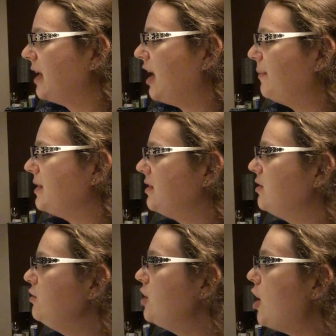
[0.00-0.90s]
Albus.
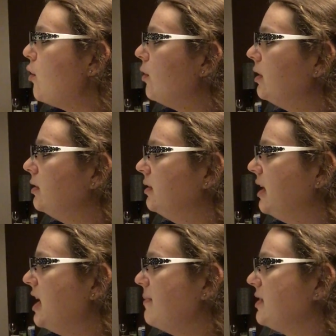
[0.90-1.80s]
No!
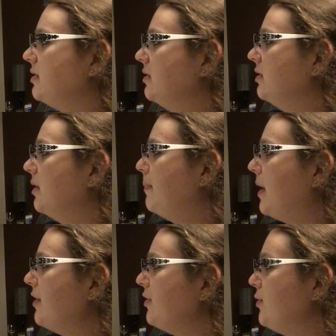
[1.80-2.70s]
Amos. A
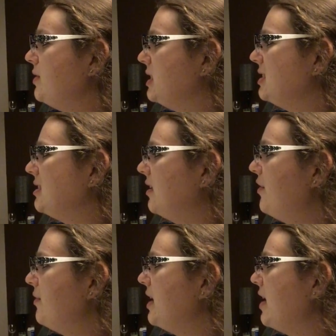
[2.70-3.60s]
Potter who is in
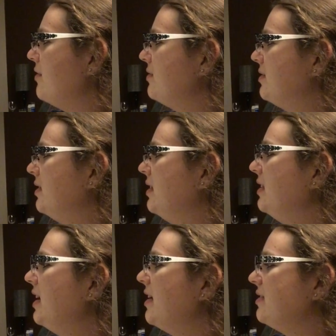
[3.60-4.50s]
Slytherin House.
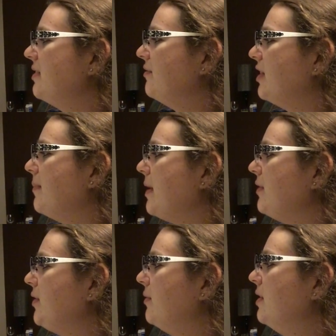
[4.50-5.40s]
Yes, I've read about
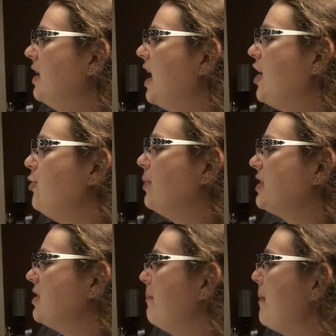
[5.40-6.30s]
you. And who
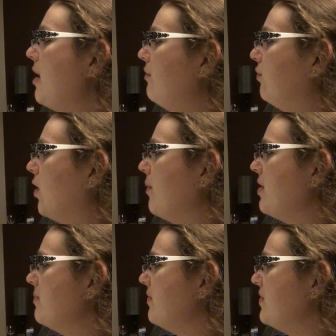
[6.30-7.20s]
brings a Malfoy
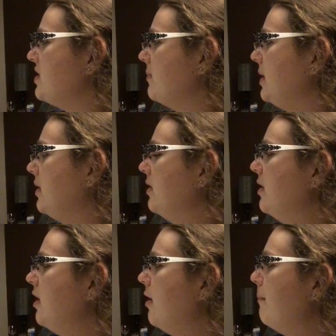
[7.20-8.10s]
with him to visit me.
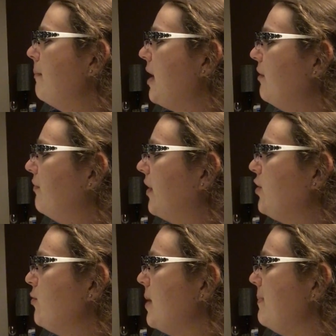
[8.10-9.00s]
A Malfoy
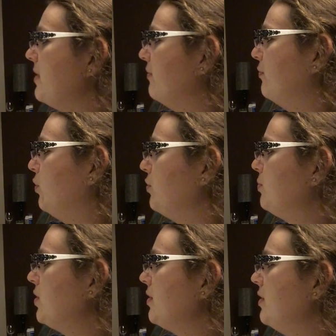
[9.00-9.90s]
who may be a
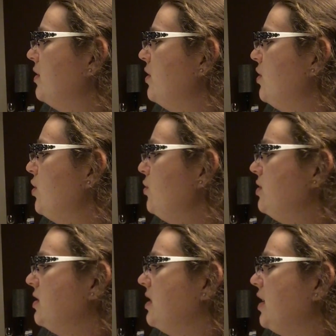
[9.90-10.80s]
Voldemort? Who's
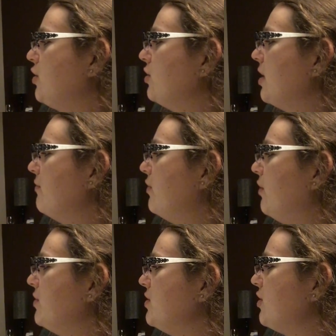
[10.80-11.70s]
to say you're not
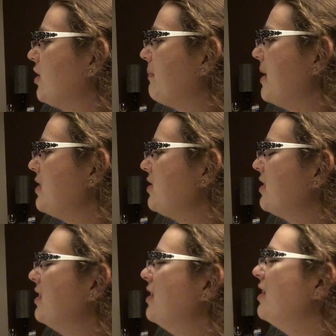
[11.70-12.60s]
involved in dark
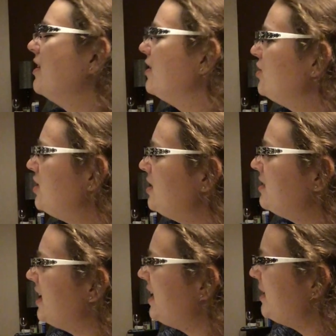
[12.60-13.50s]
magic?
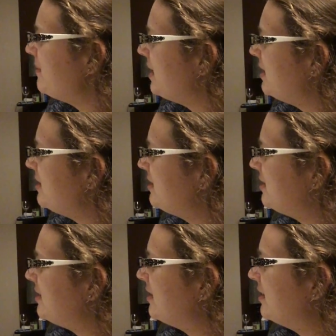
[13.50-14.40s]
Jeez,
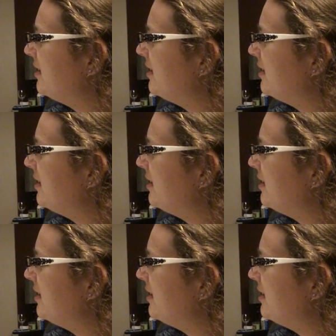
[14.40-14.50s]
Amos.